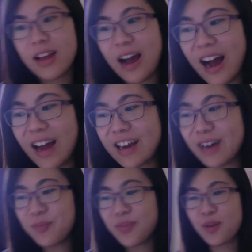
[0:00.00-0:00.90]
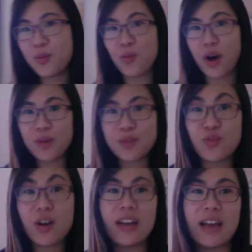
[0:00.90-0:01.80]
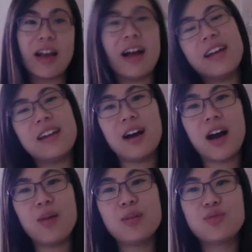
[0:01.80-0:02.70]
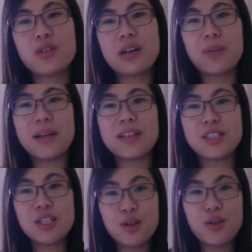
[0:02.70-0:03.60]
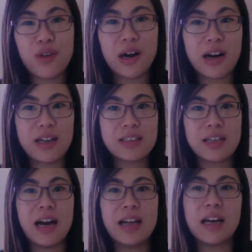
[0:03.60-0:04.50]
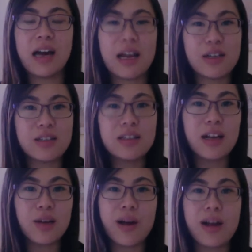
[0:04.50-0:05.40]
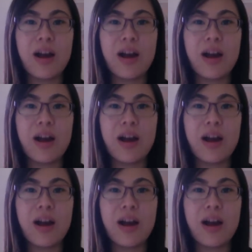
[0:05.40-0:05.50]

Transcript: And I was running, and I was running a bit too fast, and I had like quite a